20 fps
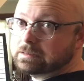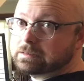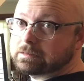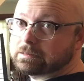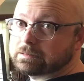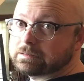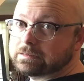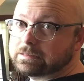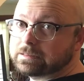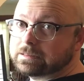
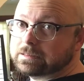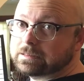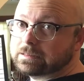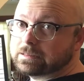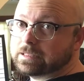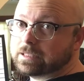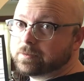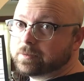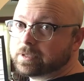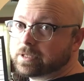
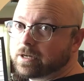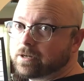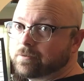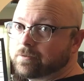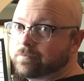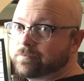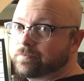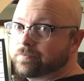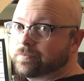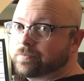There we go.
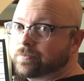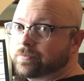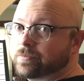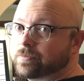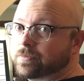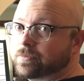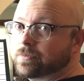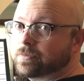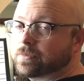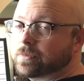
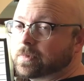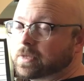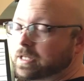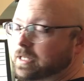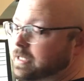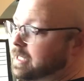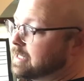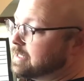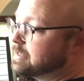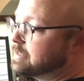And
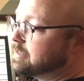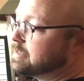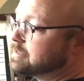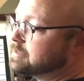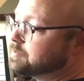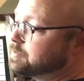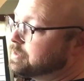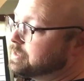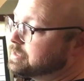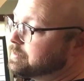this
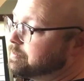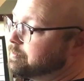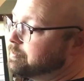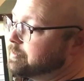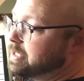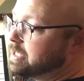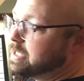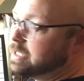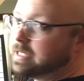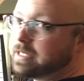one's a
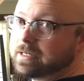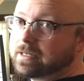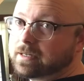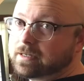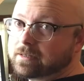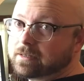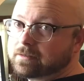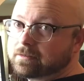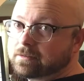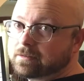mi. I
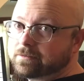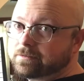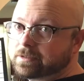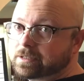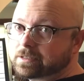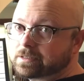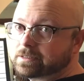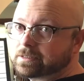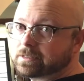don't know if you can.